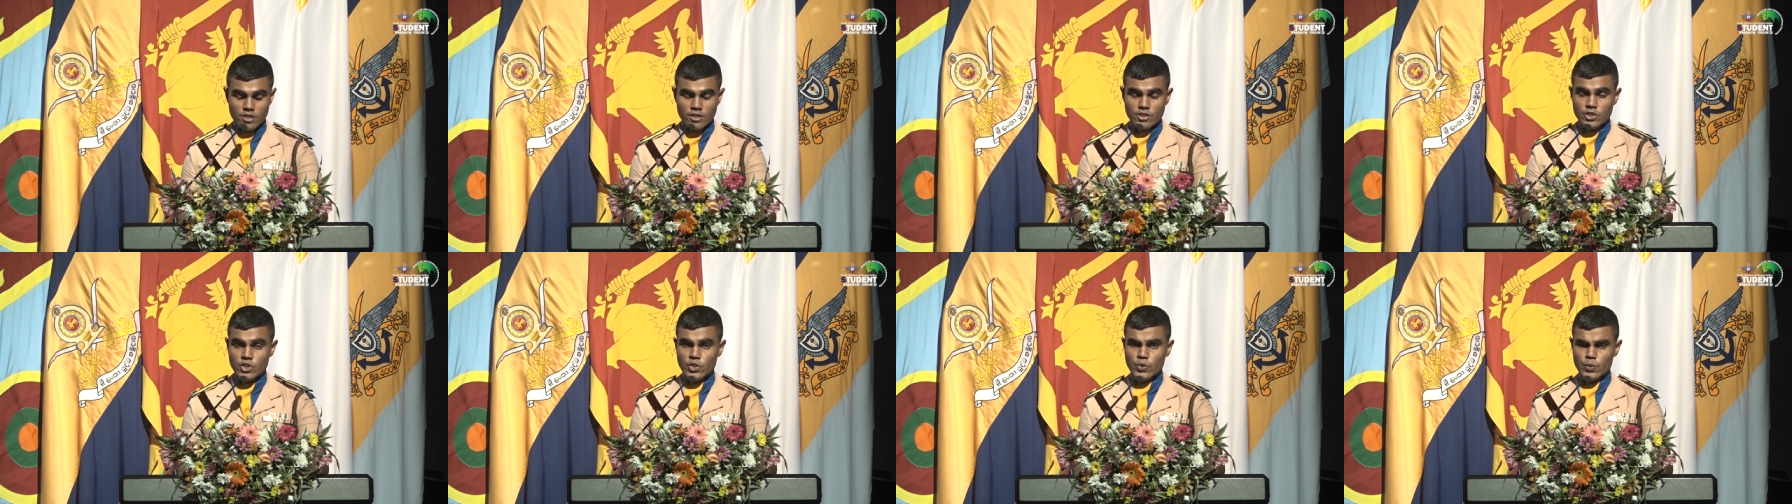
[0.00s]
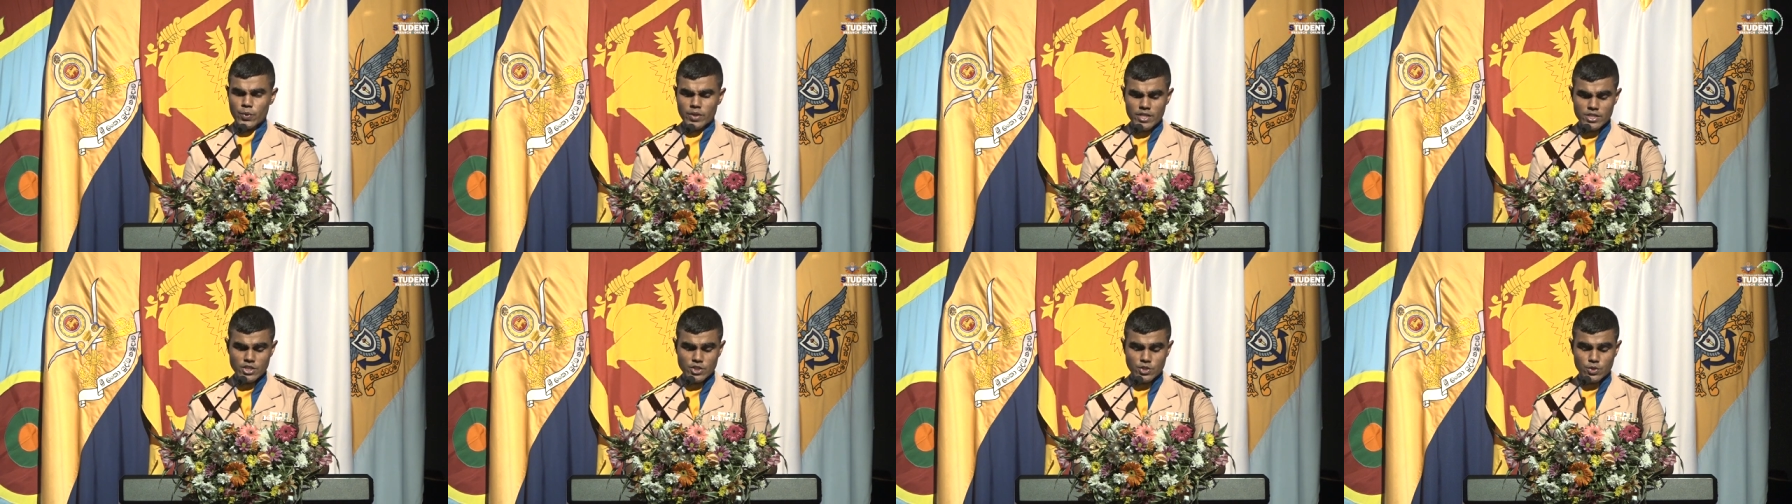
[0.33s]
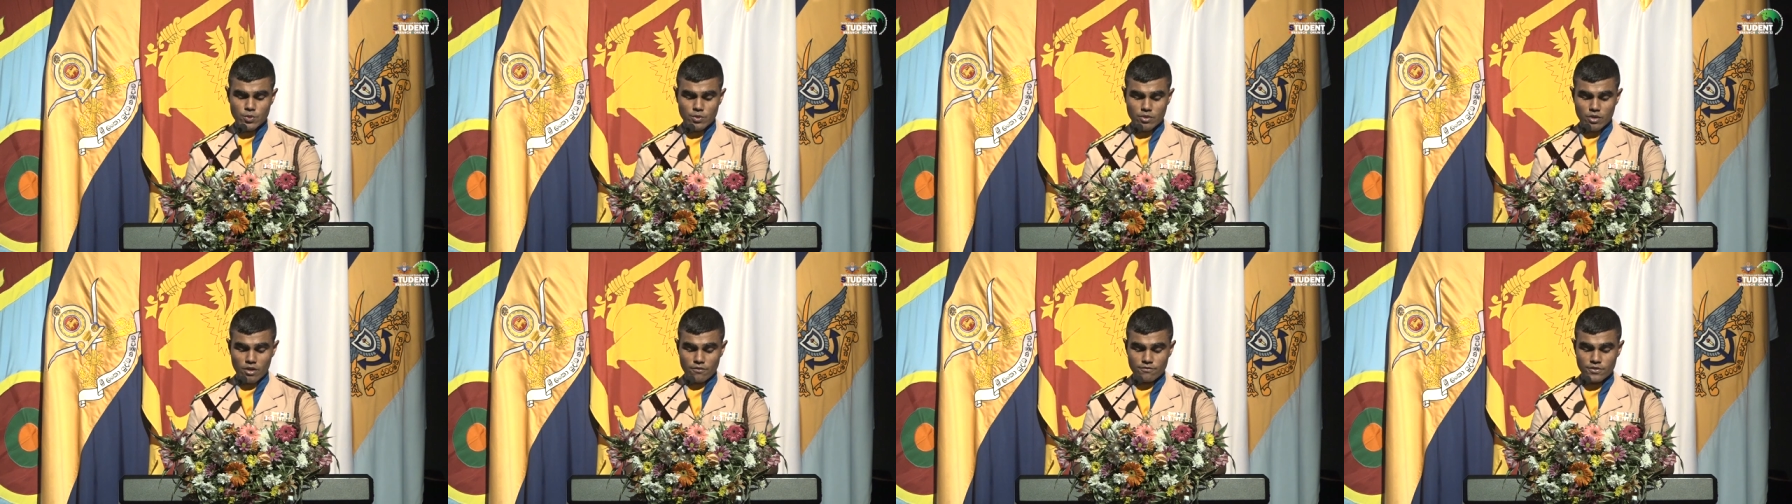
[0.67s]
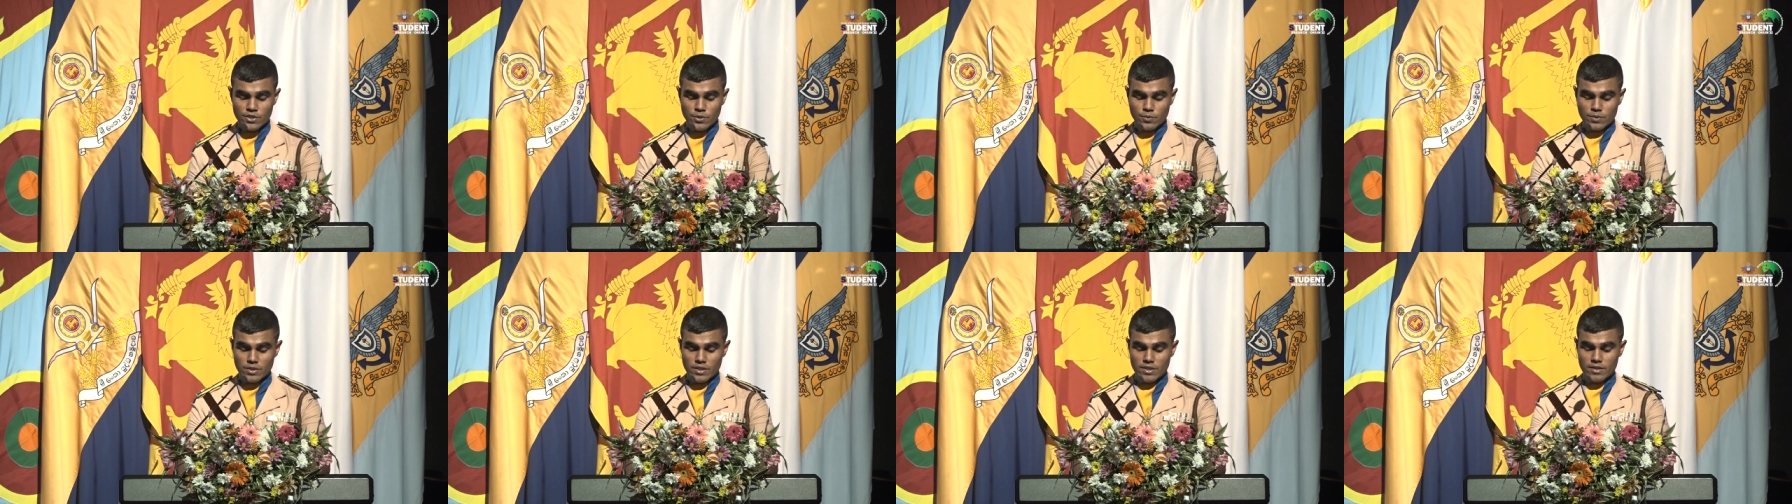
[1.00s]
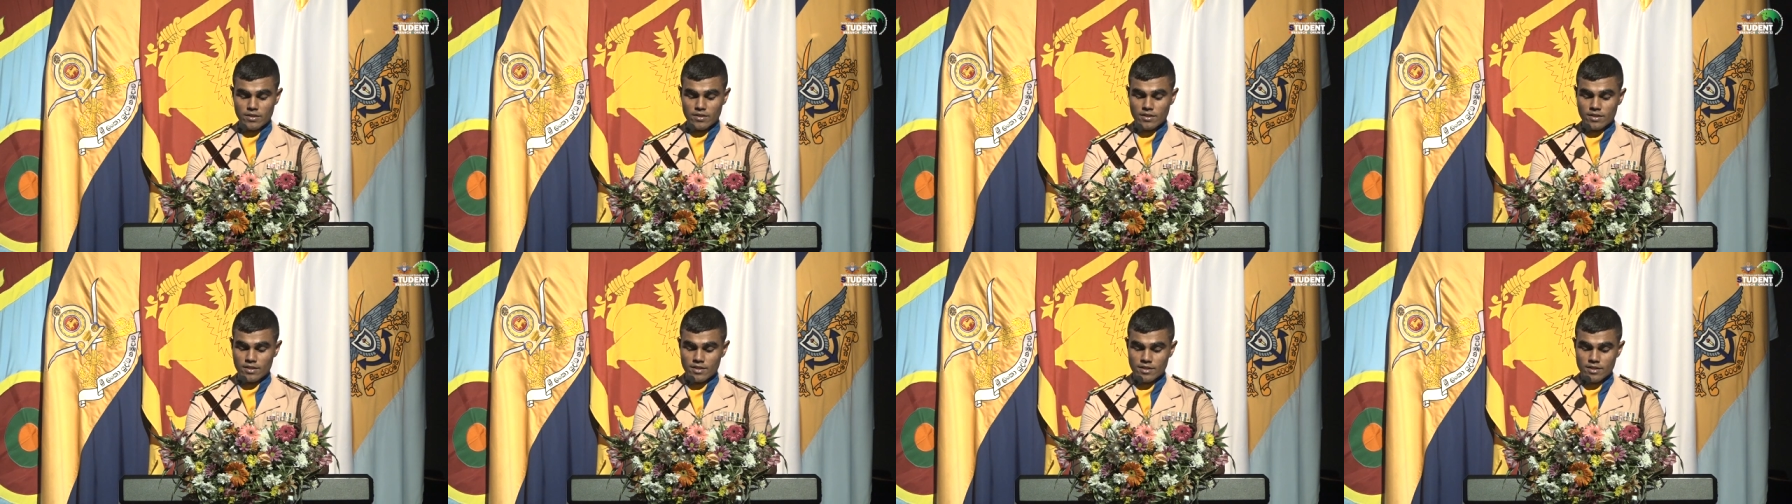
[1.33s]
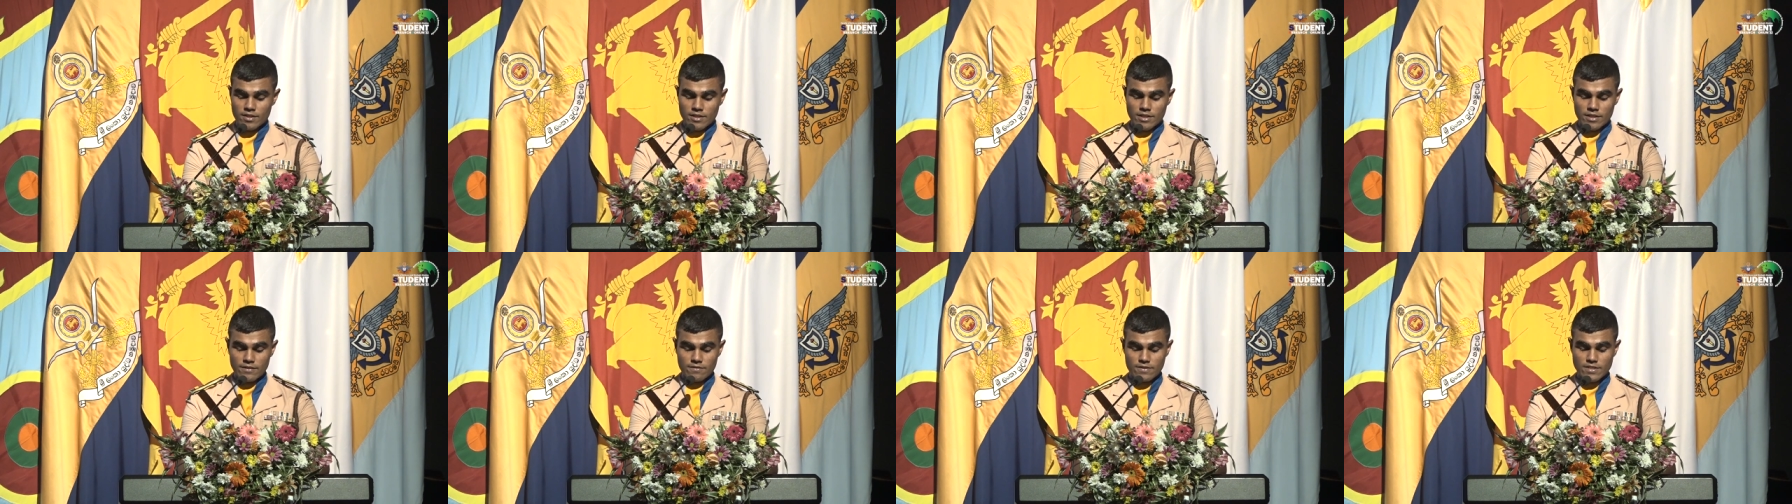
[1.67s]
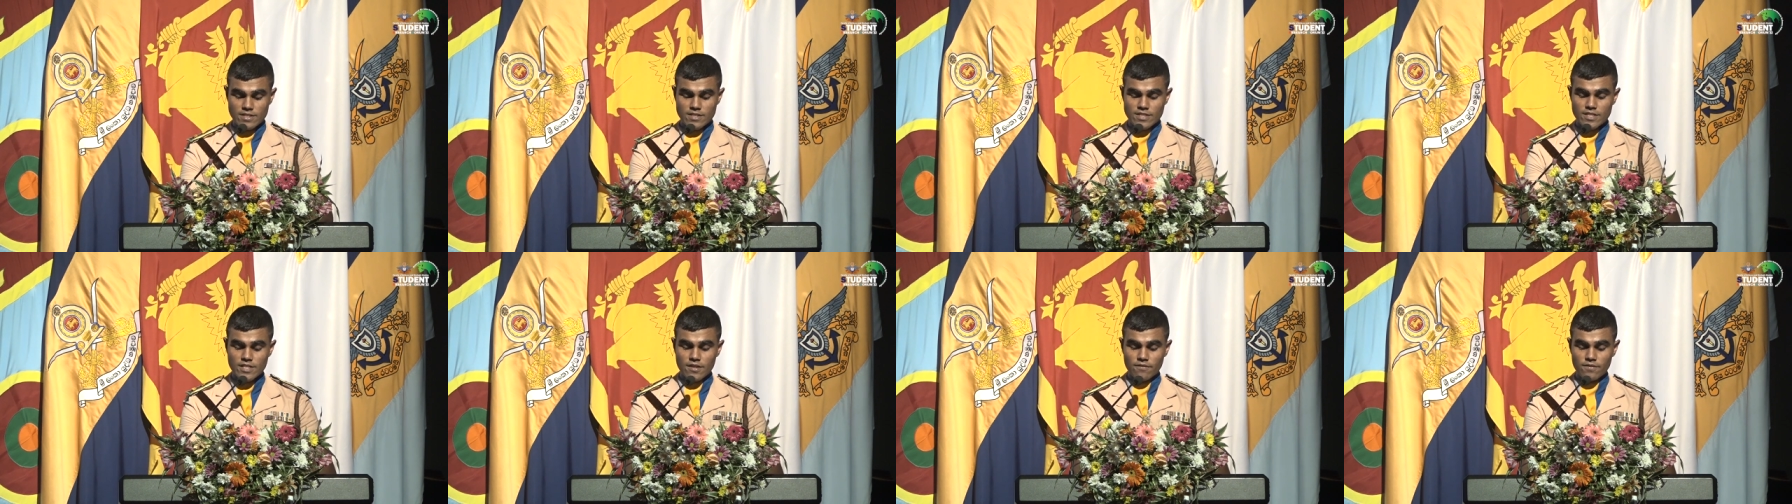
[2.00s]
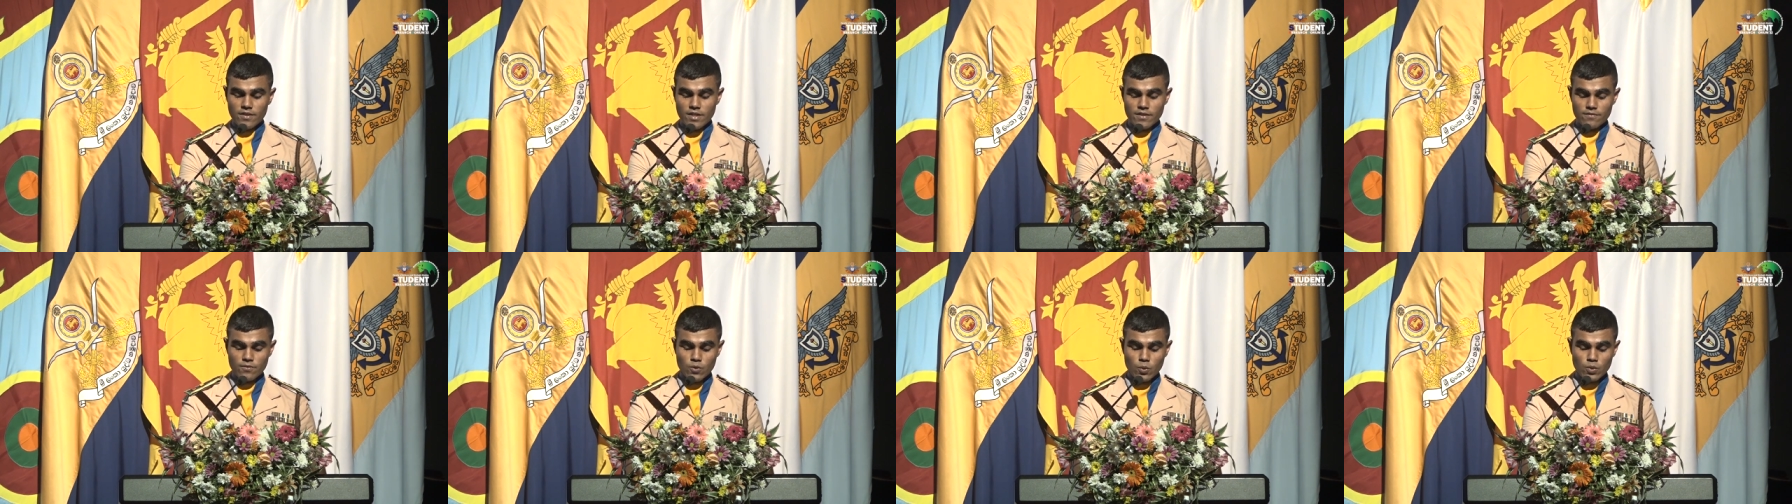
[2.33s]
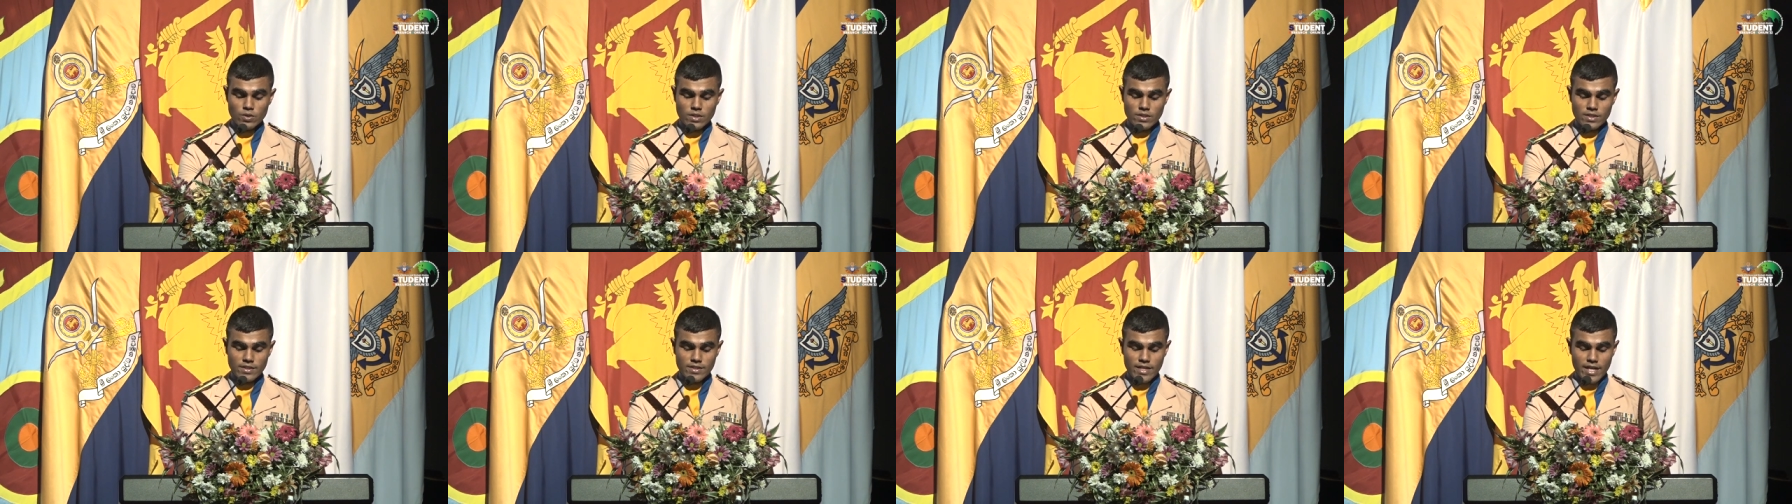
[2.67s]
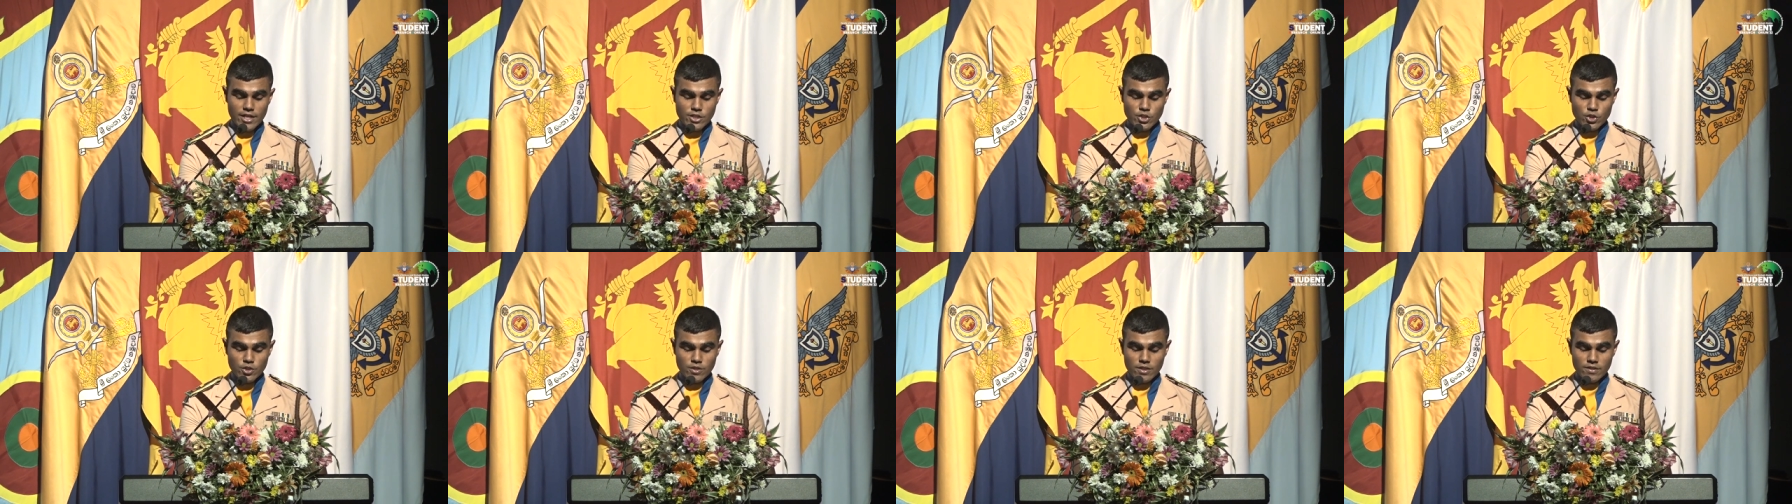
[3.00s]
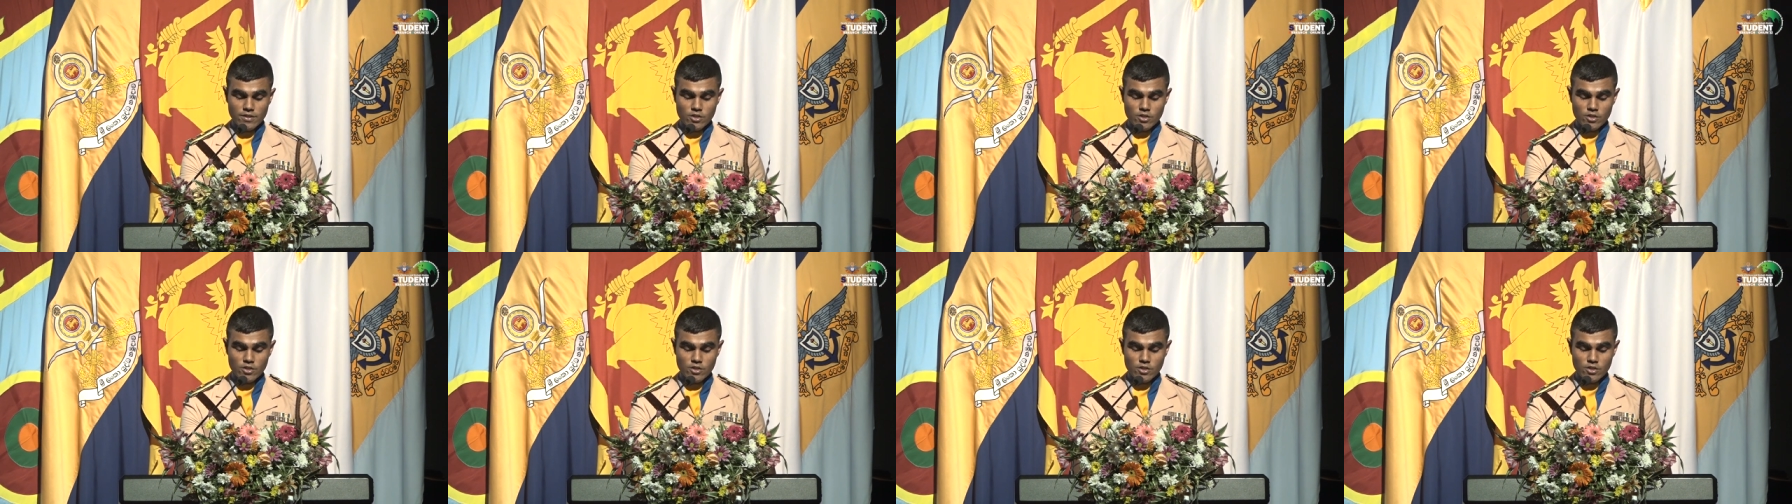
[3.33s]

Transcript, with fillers: During his tour of duty, he was severely wounded in action